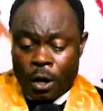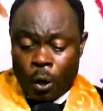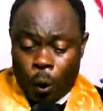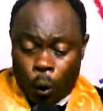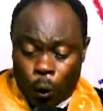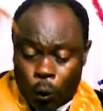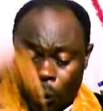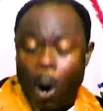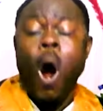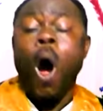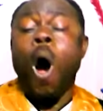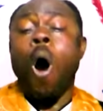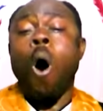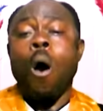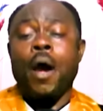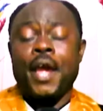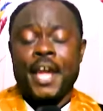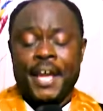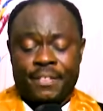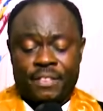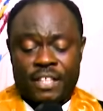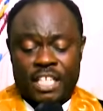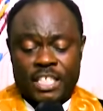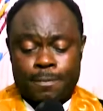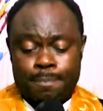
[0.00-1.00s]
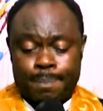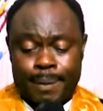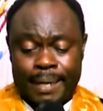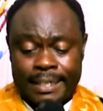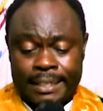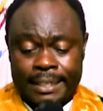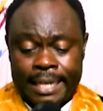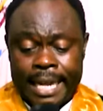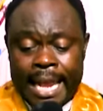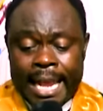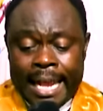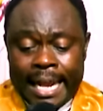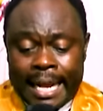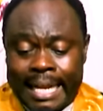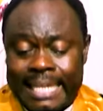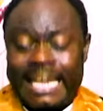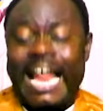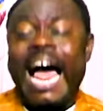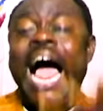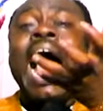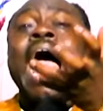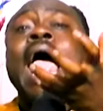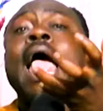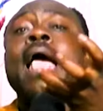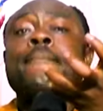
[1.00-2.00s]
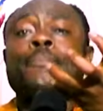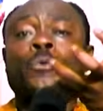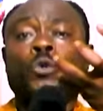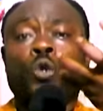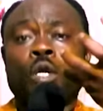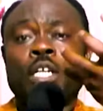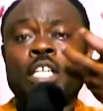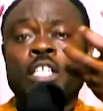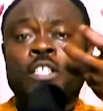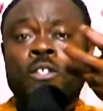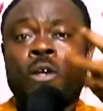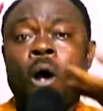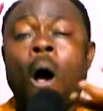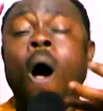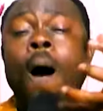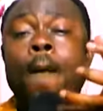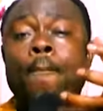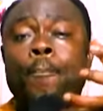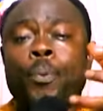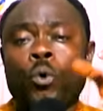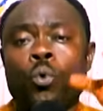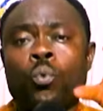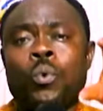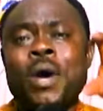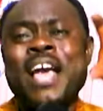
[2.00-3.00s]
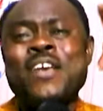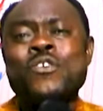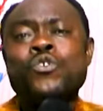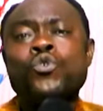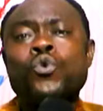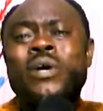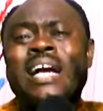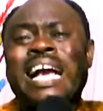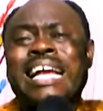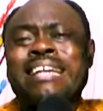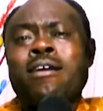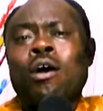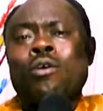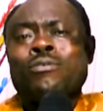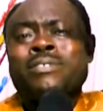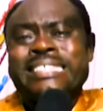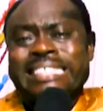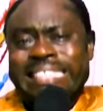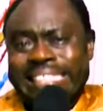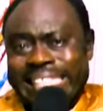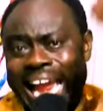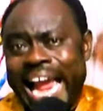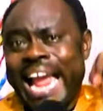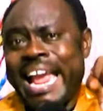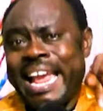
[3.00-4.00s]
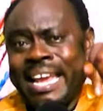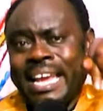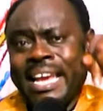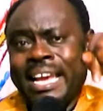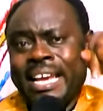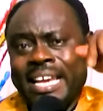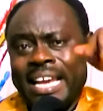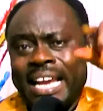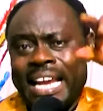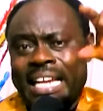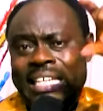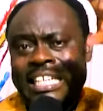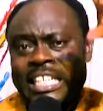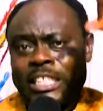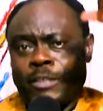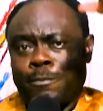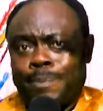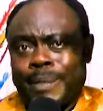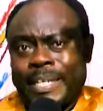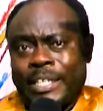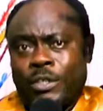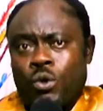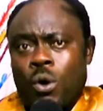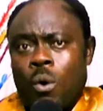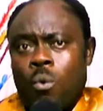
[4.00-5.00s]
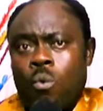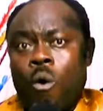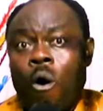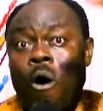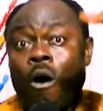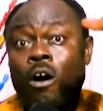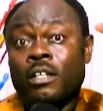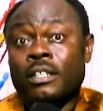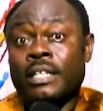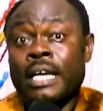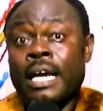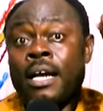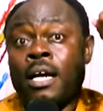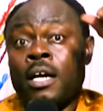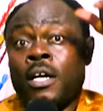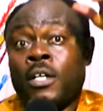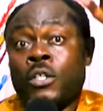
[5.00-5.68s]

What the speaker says: Grow in the spirit. Climb to the top where you cannot stay in the spiritual world